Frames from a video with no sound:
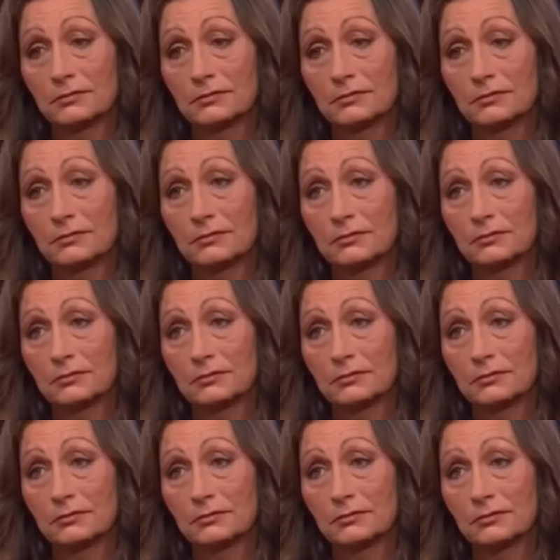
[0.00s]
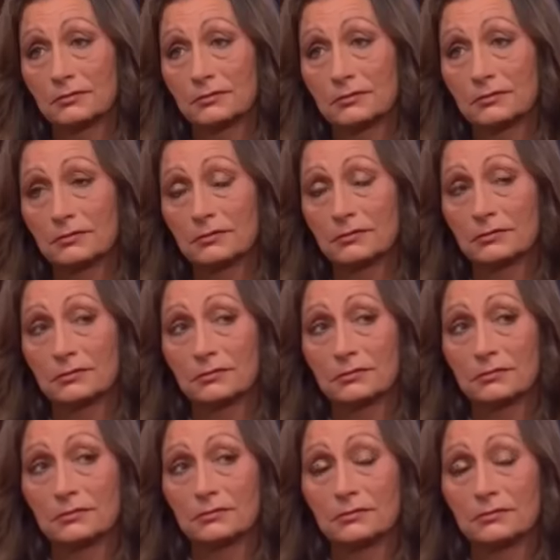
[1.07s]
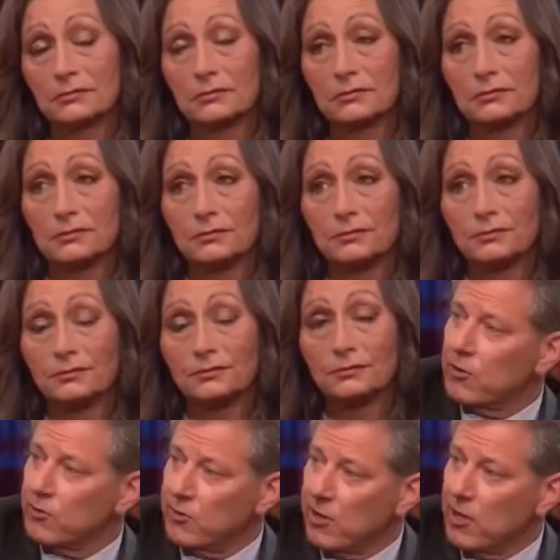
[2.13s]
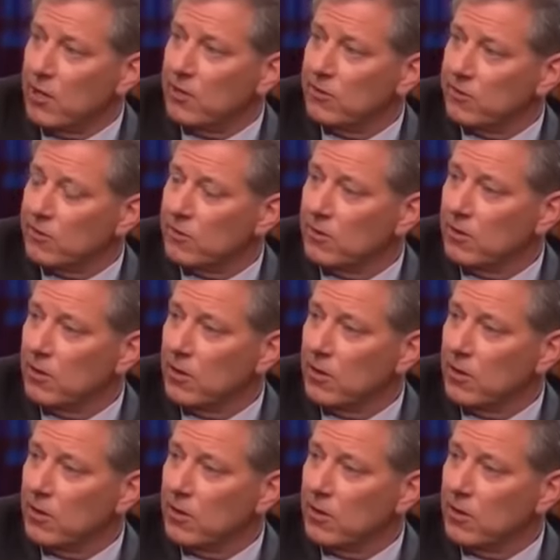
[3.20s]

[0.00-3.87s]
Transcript: have to go through this as we did in our younger days